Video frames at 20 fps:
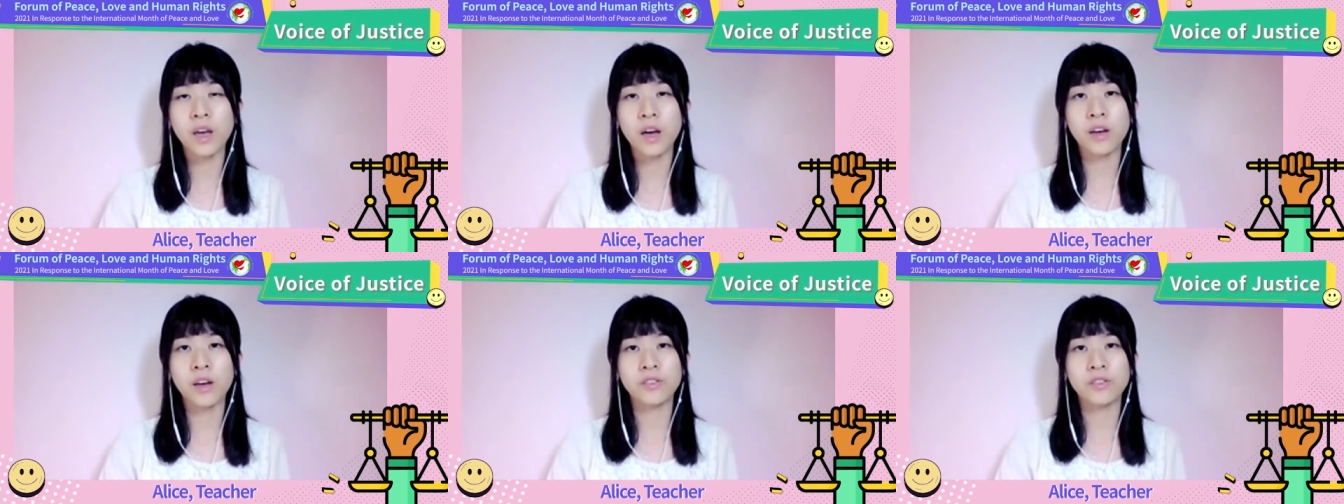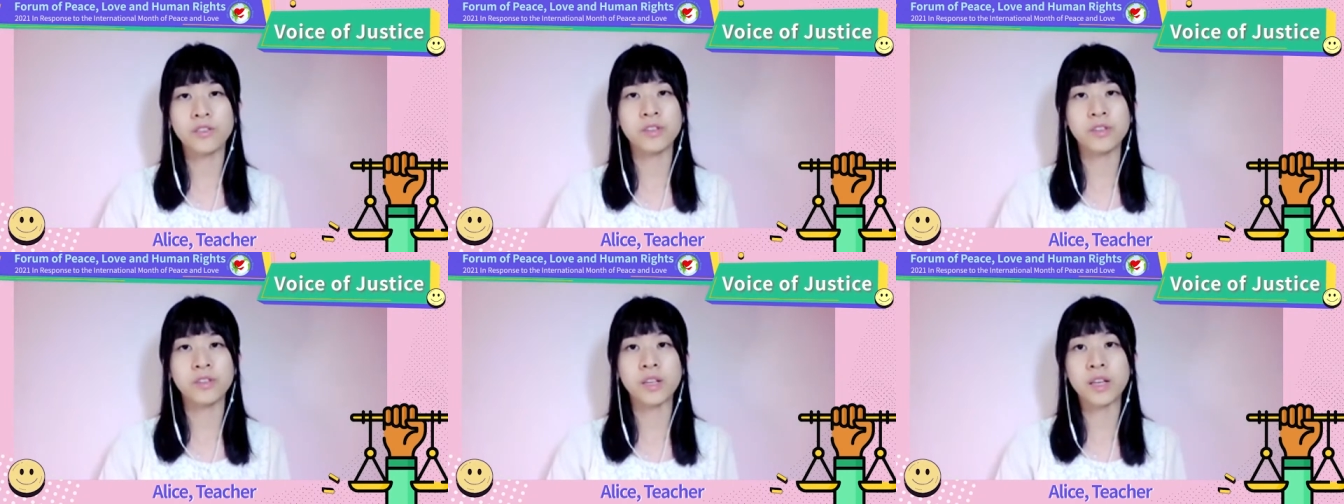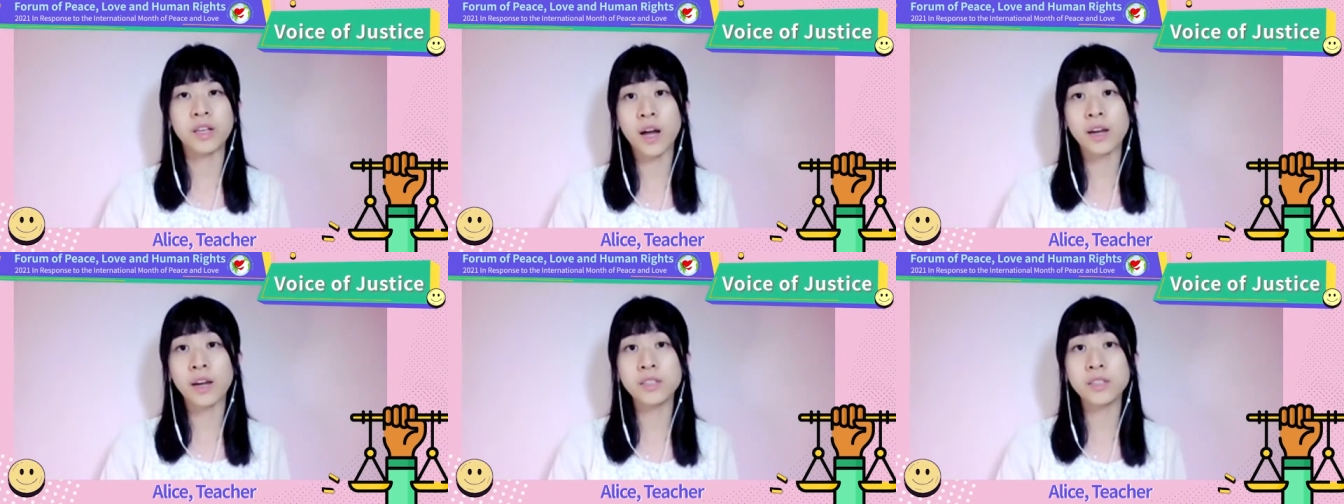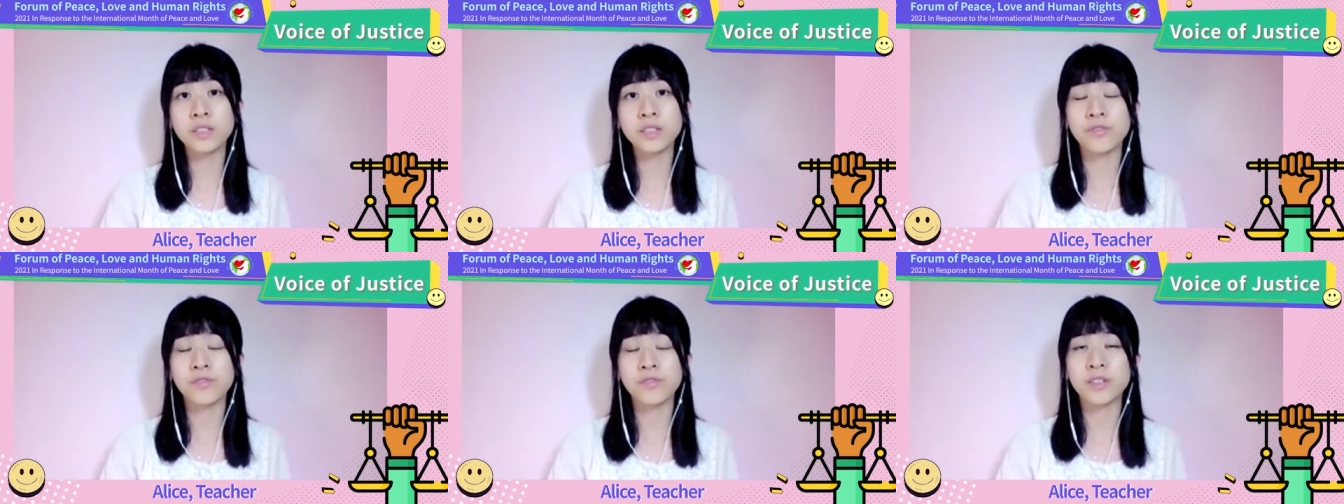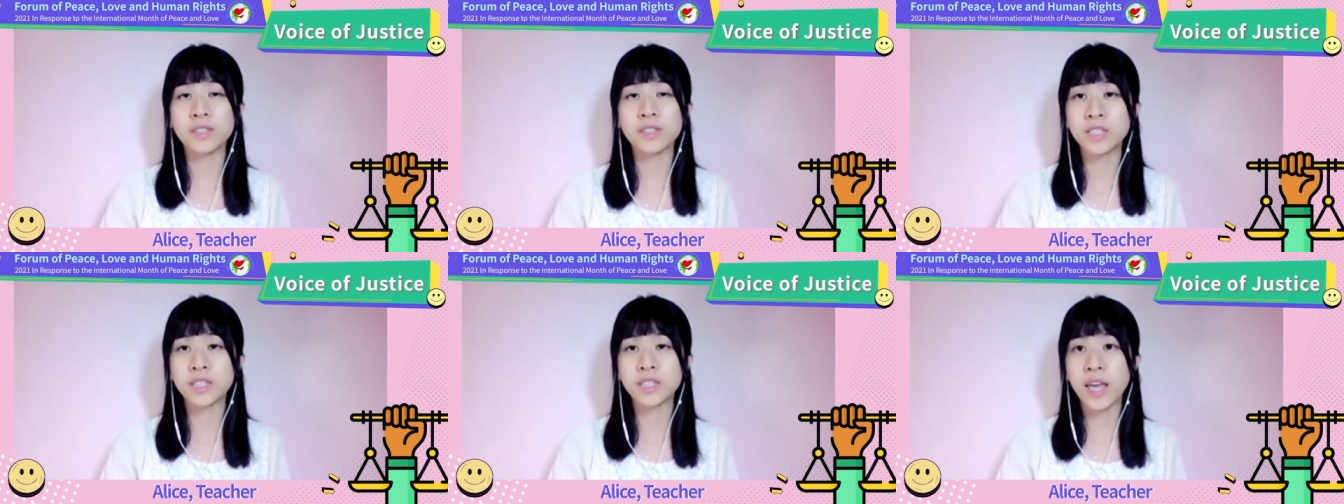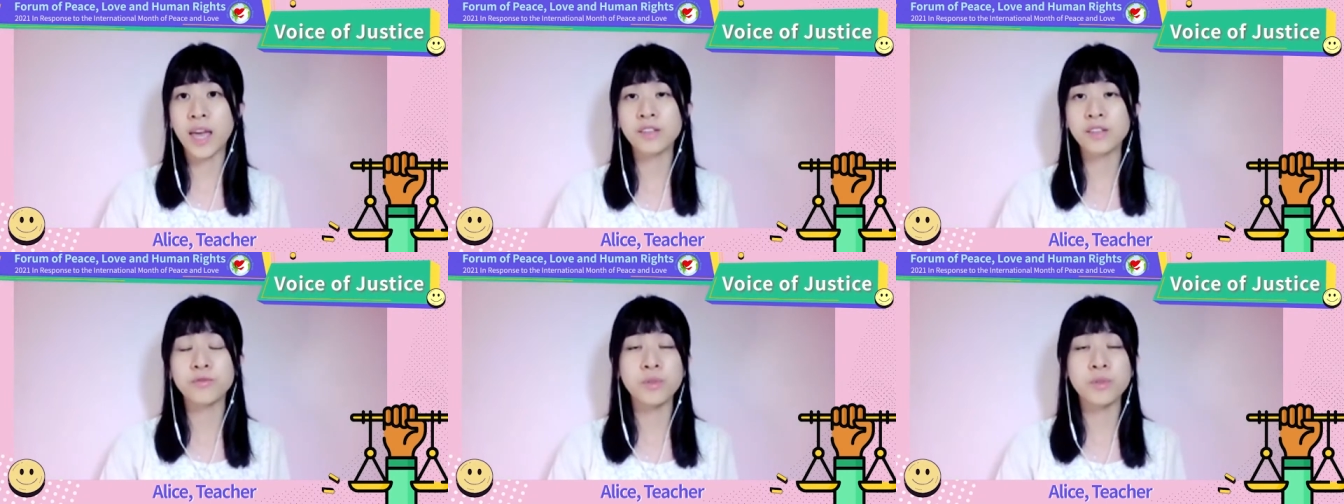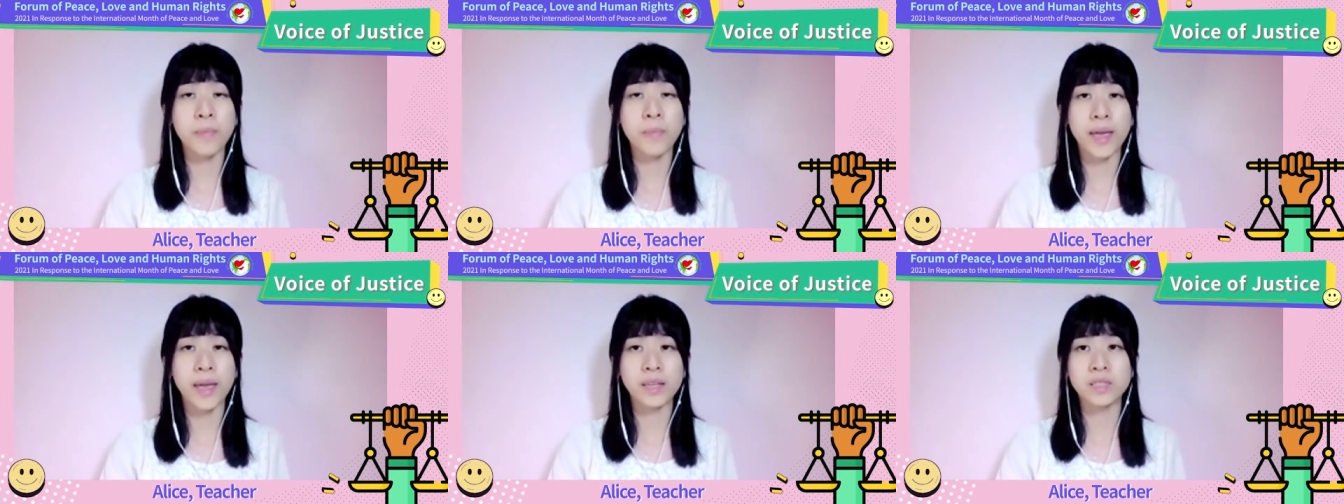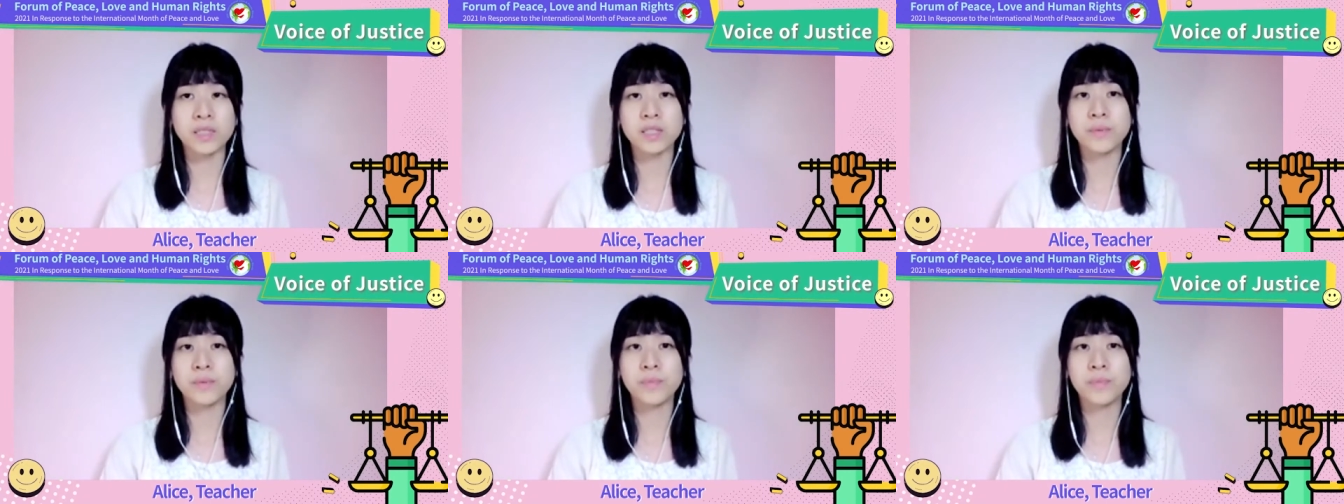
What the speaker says: under the guise of a tax rebate.